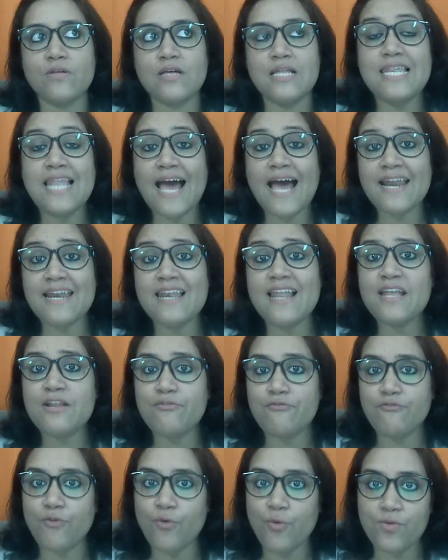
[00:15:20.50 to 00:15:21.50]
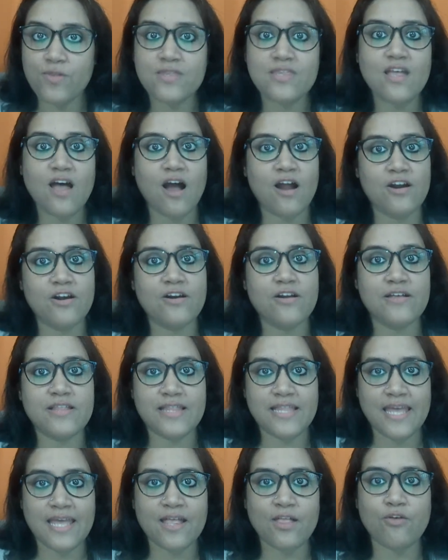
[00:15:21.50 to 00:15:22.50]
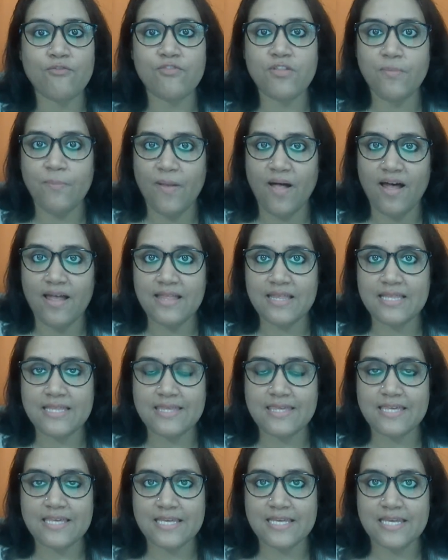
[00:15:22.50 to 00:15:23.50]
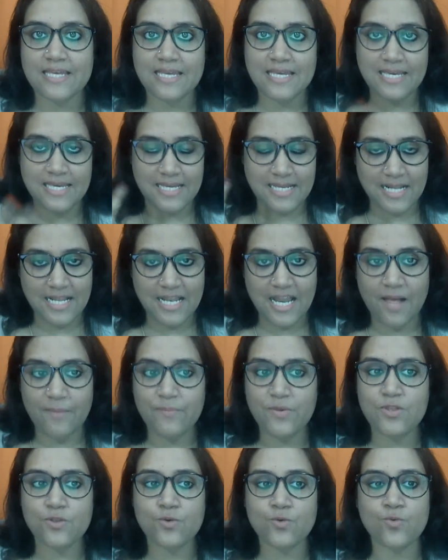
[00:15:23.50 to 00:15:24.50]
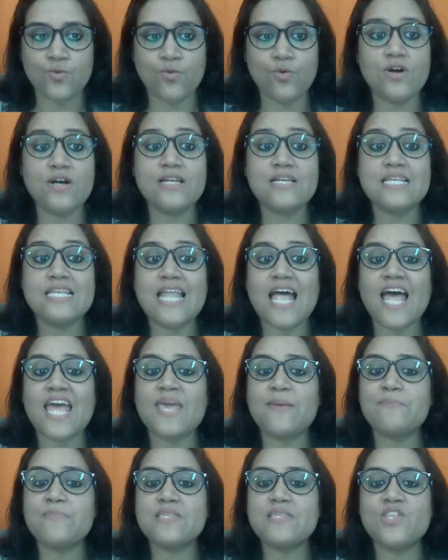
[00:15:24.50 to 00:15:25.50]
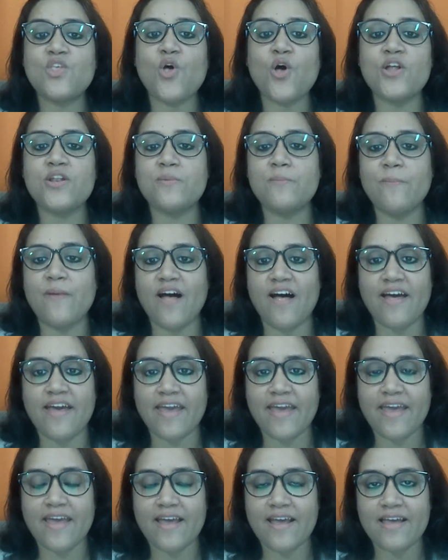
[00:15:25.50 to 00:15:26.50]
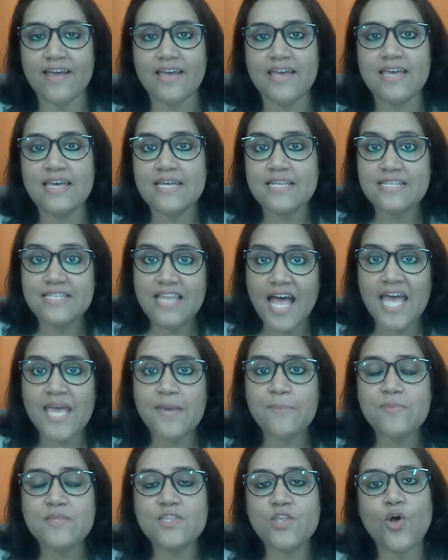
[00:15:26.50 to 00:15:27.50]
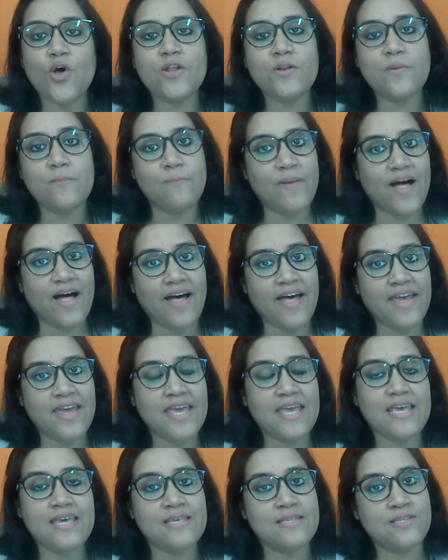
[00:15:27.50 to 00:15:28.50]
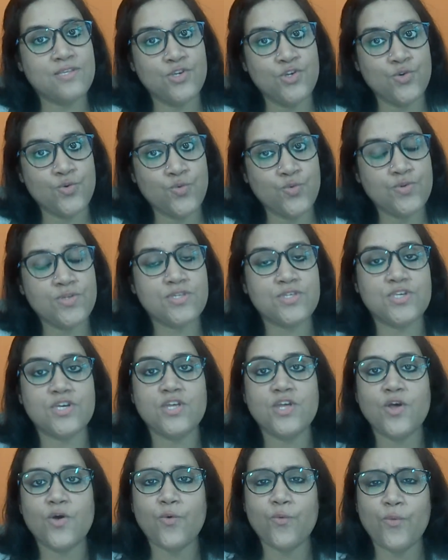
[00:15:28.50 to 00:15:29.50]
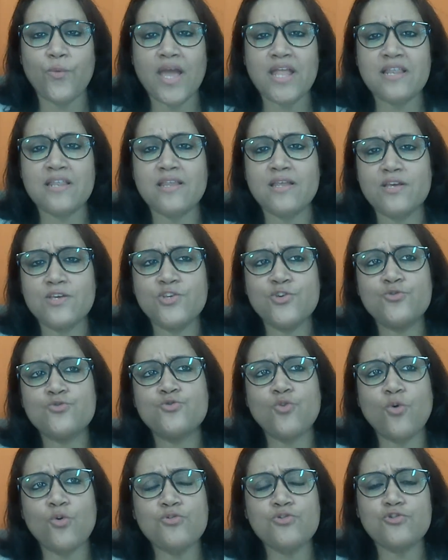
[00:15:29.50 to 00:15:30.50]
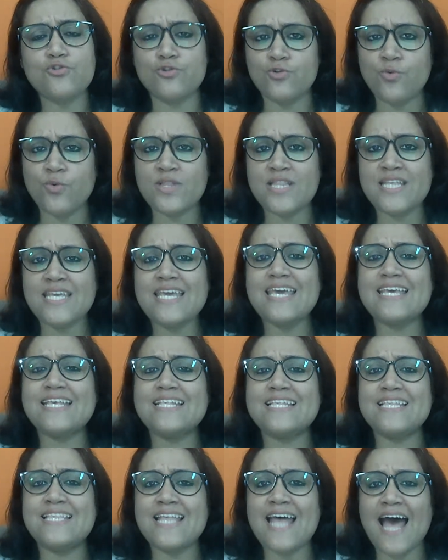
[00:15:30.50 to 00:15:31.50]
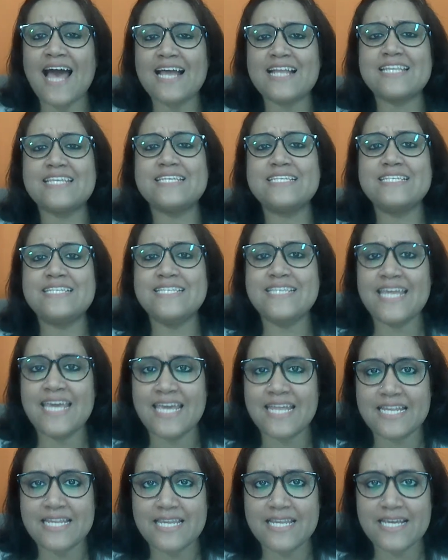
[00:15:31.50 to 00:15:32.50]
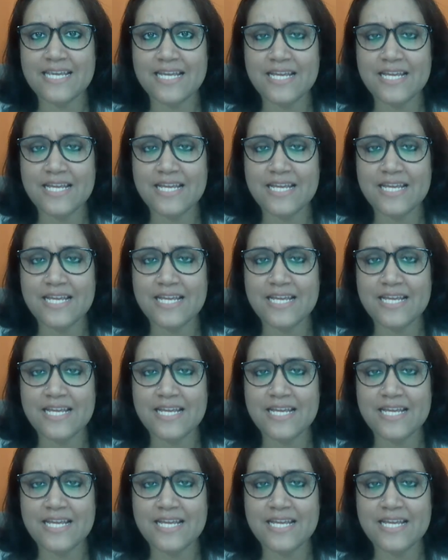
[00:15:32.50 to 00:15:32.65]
landline phones are a thing of the past. Number two, times gone by. Times gone by is used when you don't know the exact date.